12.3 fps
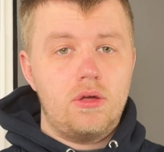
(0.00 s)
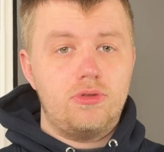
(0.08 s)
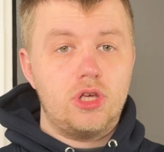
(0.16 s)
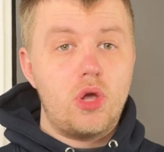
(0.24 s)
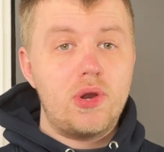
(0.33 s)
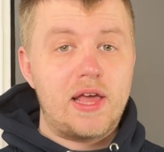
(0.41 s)

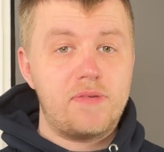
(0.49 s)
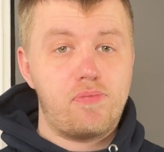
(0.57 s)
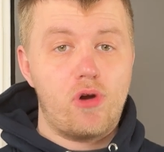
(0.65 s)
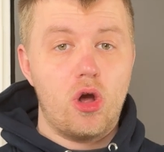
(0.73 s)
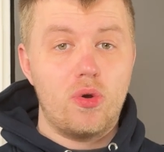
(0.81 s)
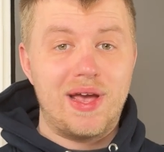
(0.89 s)
The UNAS
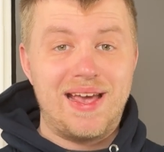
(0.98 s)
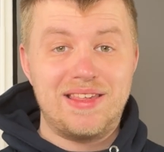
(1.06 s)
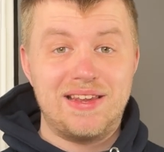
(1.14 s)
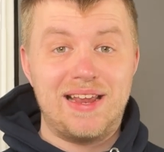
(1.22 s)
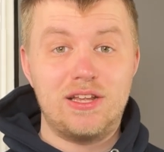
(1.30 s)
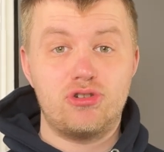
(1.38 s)
Pro is
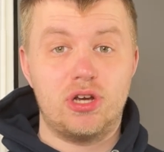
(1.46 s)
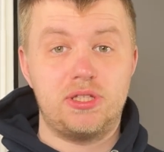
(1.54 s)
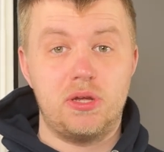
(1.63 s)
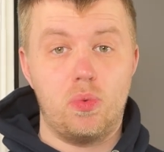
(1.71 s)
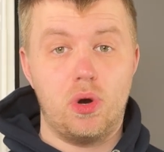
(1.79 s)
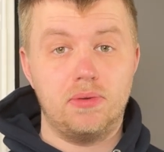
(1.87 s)
an
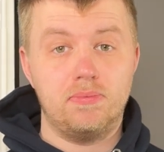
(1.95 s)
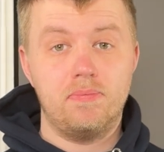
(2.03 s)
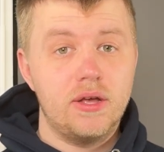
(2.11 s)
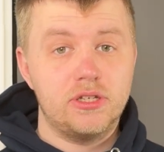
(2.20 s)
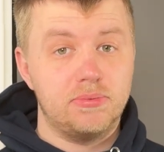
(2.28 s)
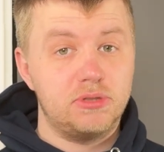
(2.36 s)
interesting one.
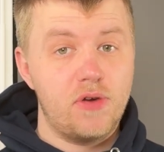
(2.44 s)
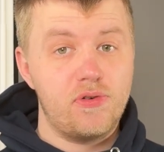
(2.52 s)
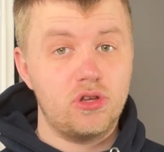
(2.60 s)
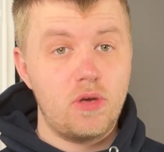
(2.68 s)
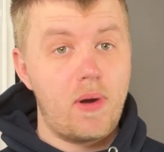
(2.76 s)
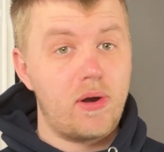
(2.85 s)
Some
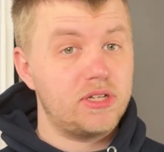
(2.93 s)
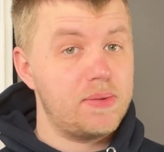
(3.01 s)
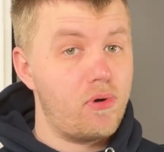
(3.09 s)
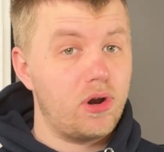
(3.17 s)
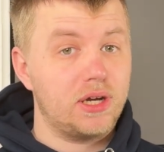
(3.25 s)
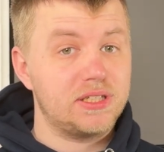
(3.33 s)
different Ubiquiti
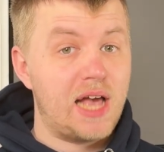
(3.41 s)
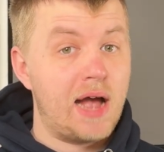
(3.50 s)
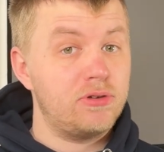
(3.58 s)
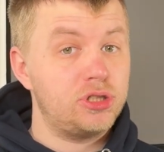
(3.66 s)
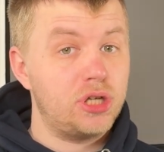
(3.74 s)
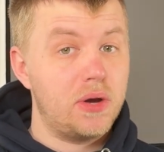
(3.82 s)
products
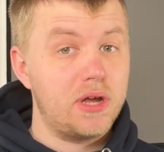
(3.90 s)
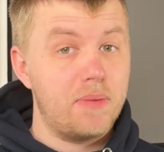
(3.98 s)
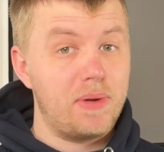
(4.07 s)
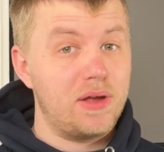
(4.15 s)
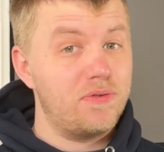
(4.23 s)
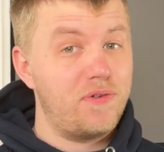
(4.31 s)
have showed
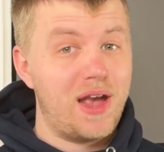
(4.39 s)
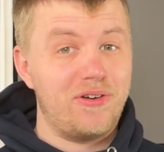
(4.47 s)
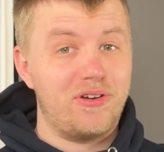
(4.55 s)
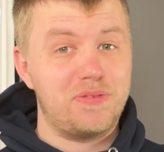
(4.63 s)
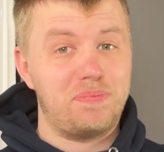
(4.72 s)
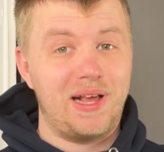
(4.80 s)
up in
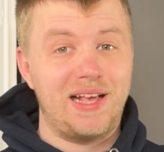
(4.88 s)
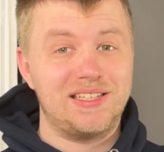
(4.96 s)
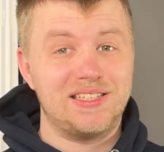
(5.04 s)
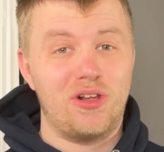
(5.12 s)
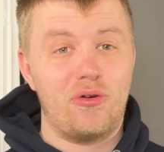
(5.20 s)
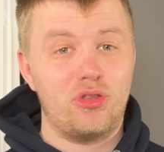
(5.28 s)
various
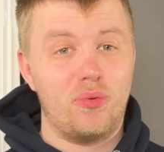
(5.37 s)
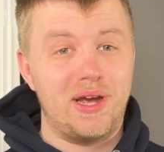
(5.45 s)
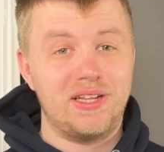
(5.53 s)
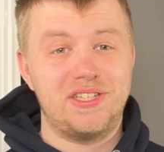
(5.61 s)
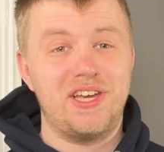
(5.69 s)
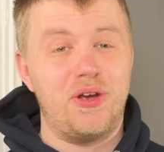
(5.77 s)
places along the way
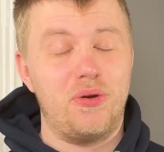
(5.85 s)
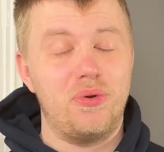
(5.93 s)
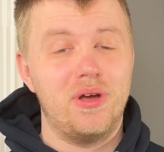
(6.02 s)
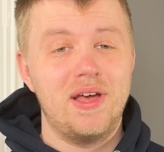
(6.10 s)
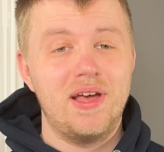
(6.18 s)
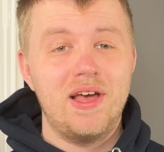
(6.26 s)
too,
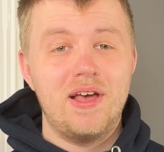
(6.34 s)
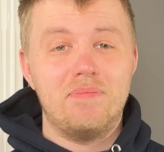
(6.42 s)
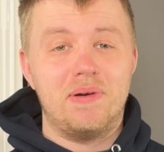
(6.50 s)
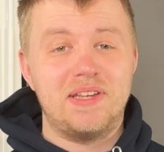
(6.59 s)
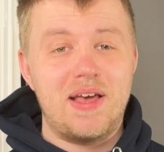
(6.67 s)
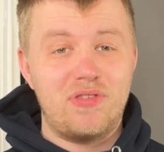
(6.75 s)

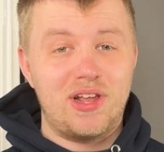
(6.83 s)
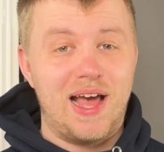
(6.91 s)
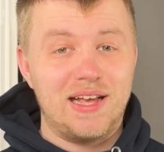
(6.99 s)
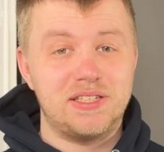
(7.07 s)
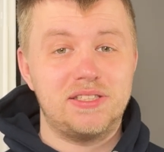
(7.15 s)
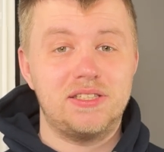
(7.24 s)
but
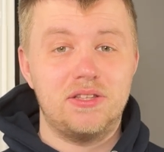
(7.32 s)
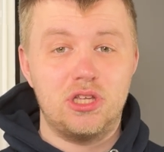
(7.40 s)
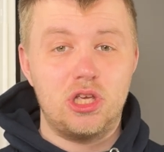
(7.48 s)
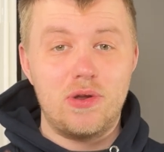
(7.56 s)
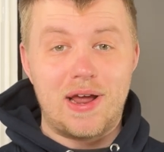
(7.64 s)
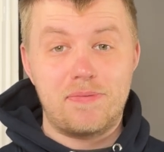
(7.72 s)
nevertheless, the
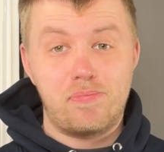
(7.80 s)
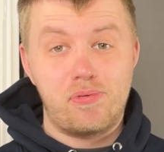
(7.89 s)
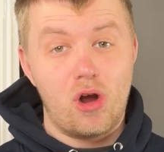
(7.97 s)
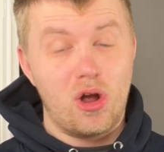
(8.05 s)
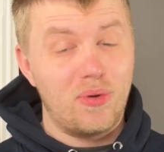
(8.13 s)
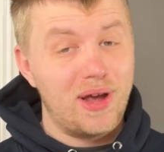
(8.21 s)
UNAS
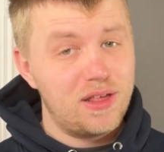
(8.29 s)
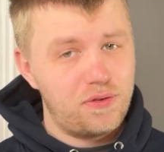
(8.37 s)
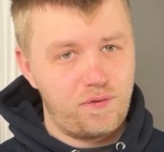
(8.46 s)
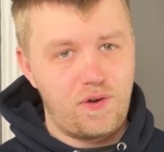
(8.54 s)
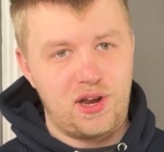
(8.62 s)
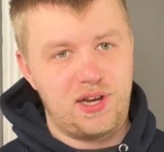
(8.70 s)
Pro is
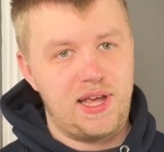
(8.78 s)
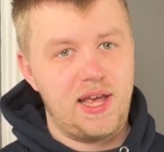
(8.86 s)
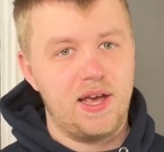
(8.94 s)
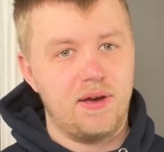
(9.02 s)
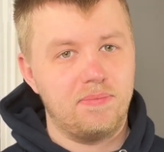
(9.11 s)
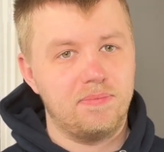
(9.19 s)
finally here.